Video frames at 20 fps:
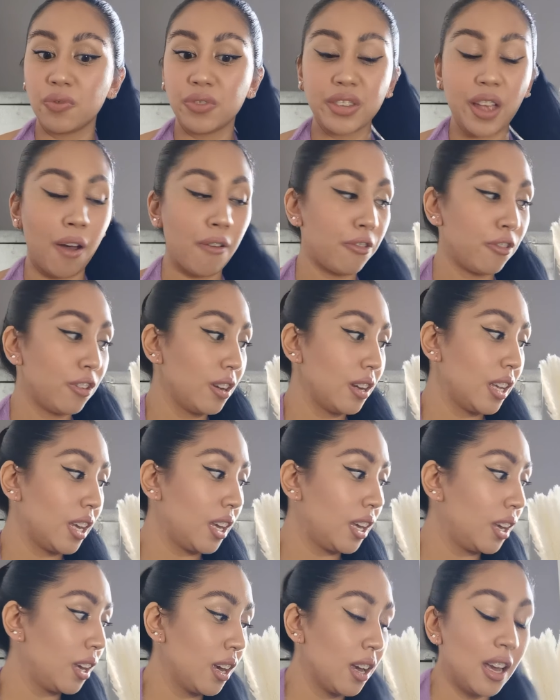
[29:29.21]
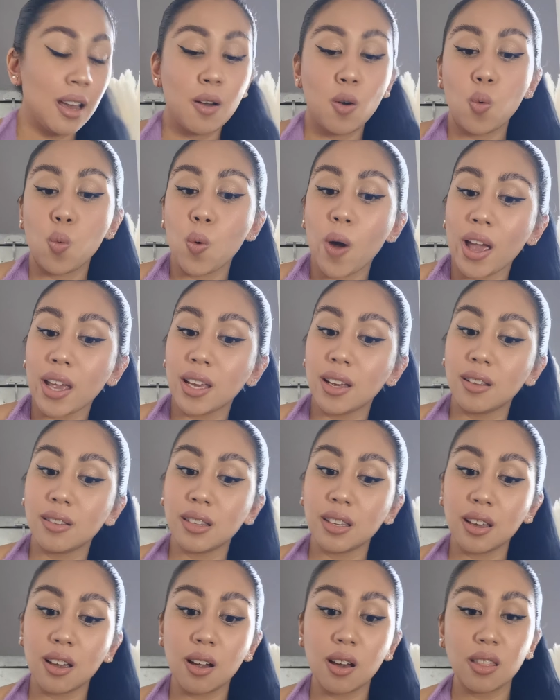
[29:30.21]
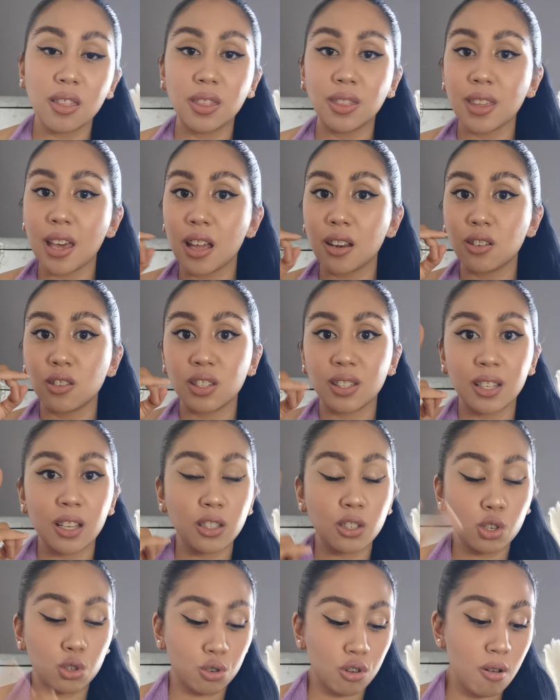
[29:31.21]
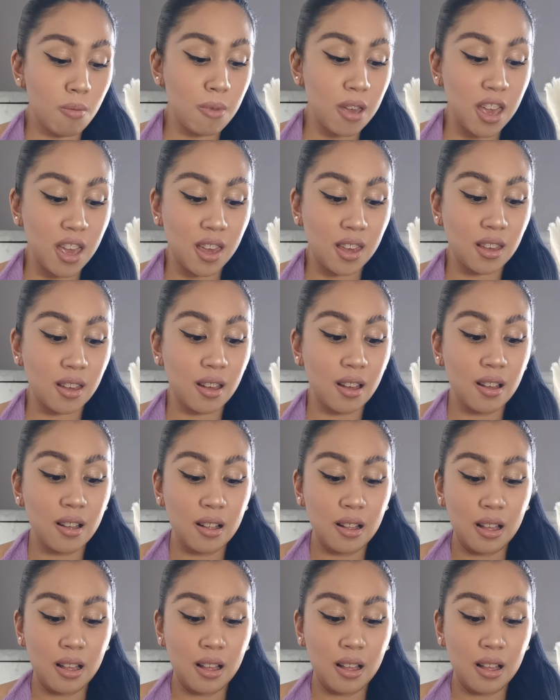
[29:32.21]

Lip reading: Definitely way easier than scissor trimming.